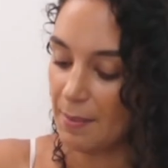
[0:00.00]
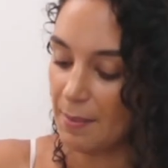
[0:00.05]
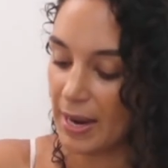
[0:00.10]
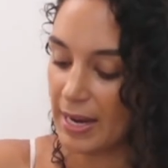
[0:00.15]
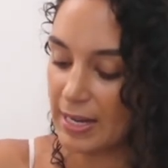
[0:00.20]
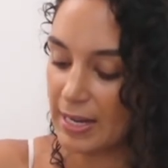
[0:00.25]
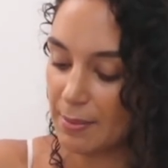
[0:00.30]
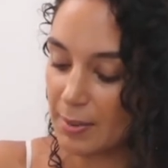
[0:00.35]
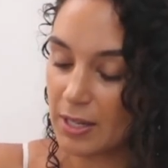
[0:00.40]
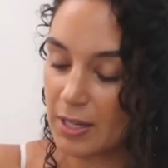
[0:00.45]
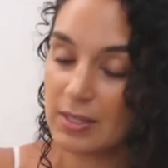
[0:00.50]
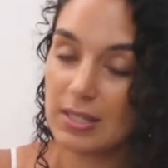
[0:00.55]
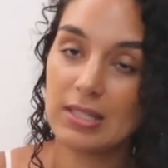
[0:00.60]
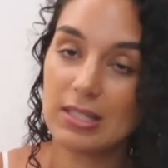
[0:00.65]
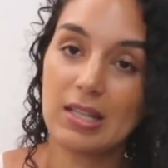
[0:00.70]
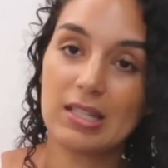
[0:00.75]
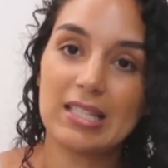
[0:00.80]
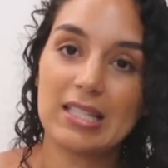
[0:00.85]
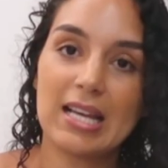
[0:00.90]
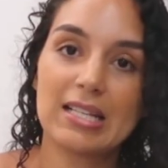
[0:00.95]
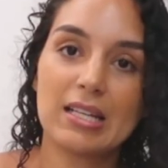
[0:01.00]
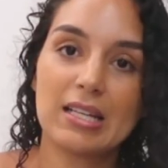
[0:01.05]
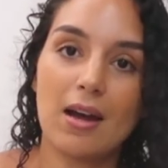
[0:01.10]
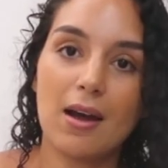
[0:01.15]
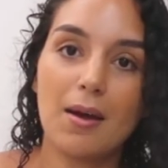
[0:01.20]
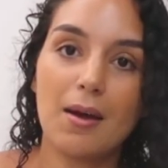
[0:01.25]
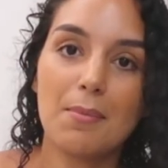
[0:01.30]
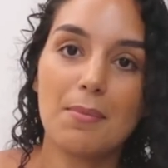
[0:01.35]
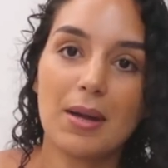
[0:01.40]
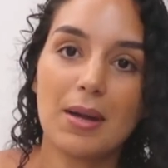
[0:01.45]
Mainly because it does add
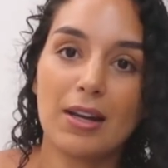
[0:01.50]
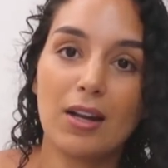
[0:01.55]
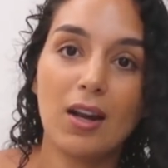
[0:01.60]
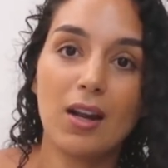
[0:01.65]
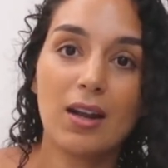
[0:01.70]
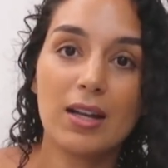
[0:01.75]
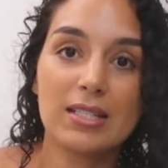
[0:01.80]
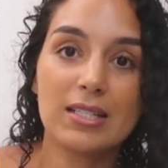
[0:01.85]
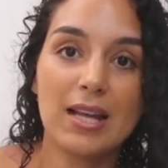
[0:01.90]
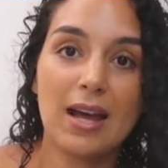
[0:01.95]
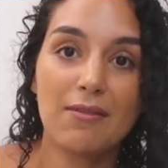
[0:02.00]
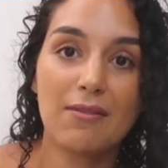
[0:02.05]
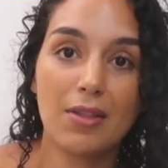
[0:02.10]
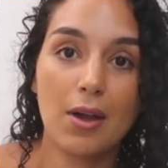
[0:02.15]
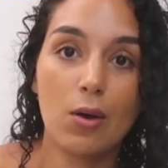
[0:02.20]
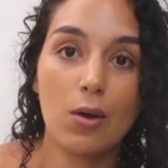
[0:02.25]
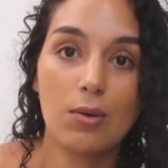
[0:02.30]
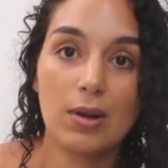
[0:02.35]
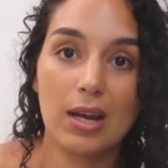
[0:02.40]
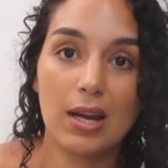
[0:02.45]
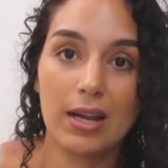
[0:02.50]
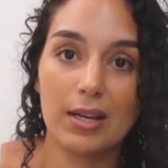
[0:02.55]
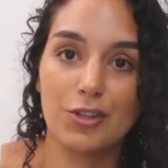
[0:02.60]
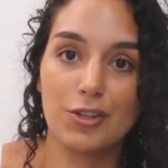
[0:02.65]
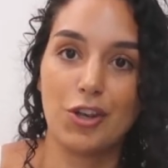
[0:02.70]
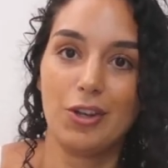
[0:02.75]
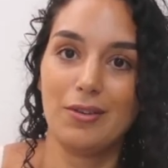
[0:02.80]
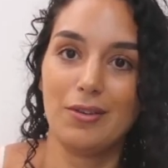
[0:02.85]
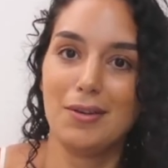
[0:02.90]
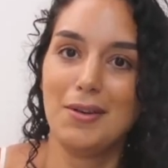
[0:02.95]
up and I like to have the whole
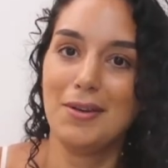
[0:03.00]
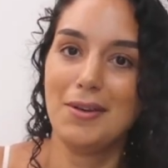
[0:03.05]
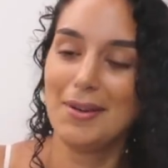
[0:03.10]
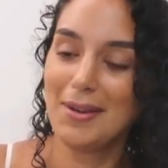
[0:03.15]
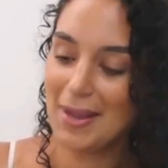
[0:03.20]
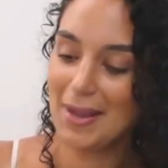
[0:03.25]
collection.